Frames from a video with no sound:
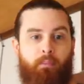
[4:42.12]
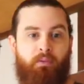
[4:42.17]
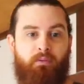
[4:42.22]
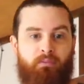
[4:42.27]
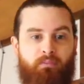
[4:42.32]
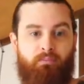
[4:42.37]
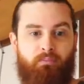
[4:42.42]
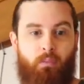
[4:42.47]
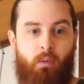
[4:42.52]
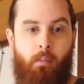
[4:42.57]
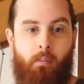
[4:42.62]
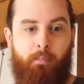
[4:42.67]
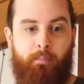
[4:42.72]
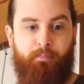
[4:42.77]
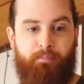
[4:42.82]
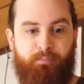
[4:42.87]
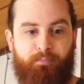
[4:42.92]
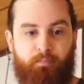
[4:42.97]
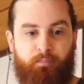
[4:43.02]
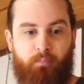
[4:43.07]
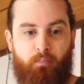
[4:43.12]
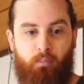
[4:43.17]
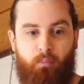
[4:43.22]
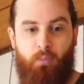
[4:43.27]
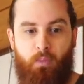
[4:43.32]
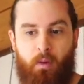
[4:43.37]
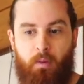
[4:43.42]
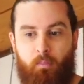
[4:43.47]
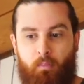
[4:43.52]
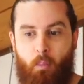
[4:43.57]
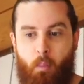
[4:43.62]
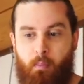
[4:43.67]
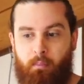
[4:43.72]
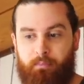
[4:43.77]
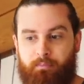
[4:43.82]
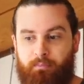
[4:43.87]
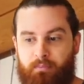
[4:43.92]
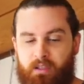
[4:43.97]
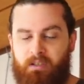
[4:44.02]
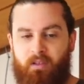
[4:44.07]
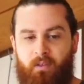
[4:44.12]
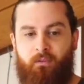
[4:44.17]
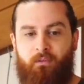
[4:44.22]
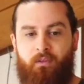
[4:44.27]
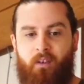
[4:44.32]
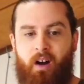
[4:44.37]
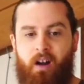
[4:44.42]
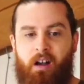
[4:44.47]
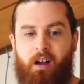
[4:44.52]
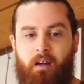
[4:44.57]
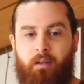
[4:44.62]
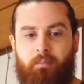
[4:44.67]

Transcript: but tell me ain't the best dang snack you done put in your mouth. There's a fire.